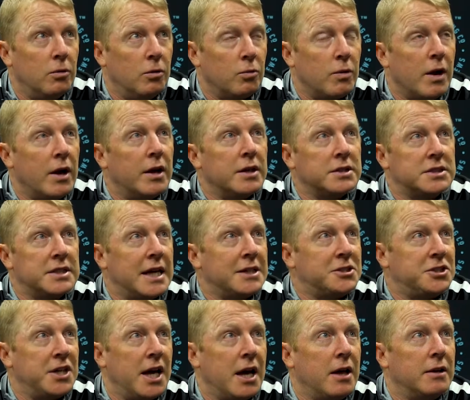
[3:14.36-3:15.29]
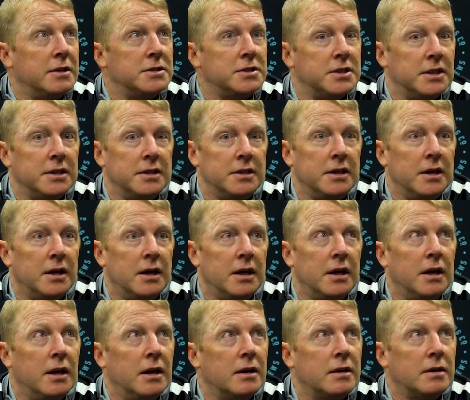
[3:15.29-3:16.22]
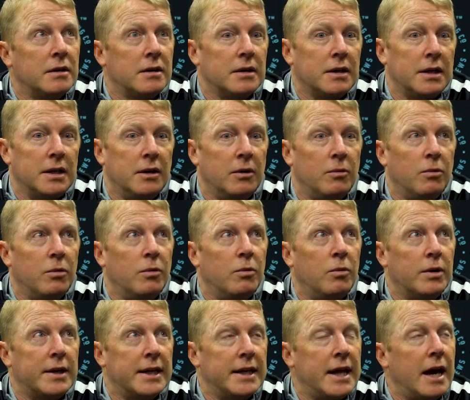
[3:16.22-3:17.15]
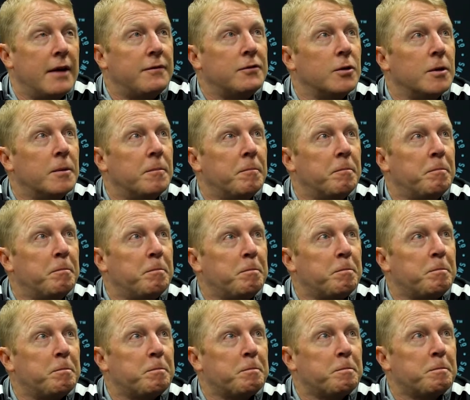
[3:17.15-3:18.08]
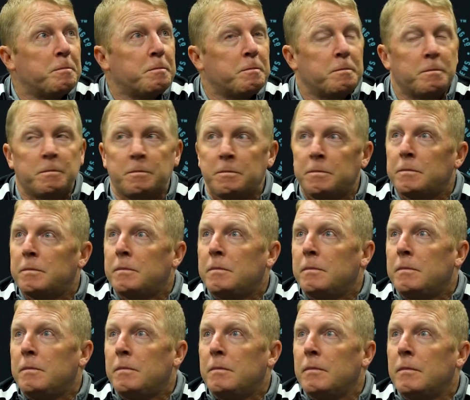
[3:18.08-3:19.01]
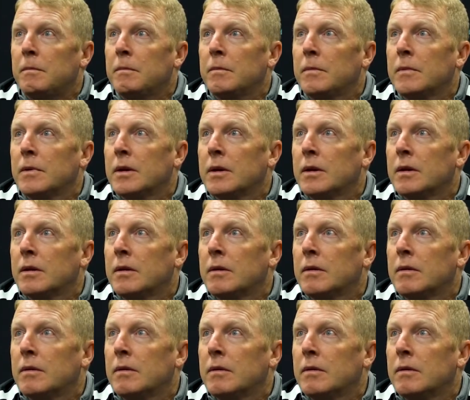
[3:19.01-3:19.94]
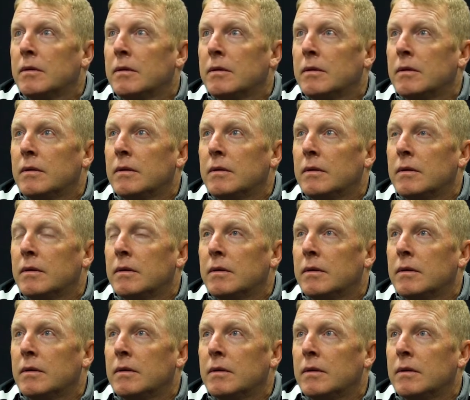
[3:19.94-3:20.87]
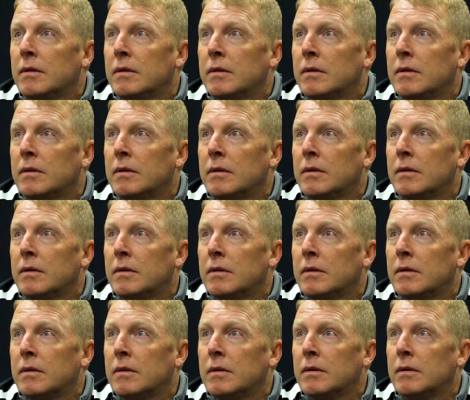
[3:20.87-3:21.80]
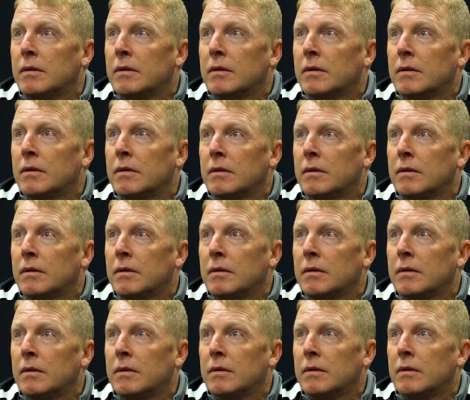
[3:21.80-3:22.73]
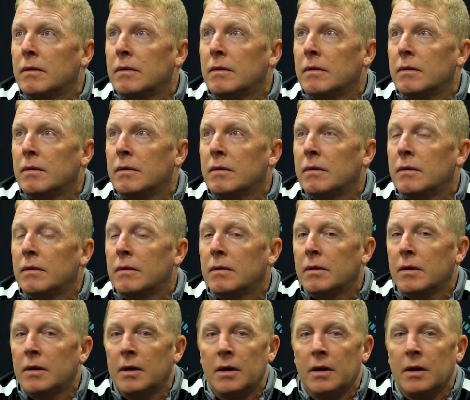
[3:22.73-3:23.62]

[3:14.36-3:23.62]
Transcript: relish that challenge, and you know, we'll get after it. James. So, kind of looking back, how in retrospect, how impressive do you think that September was for you guys?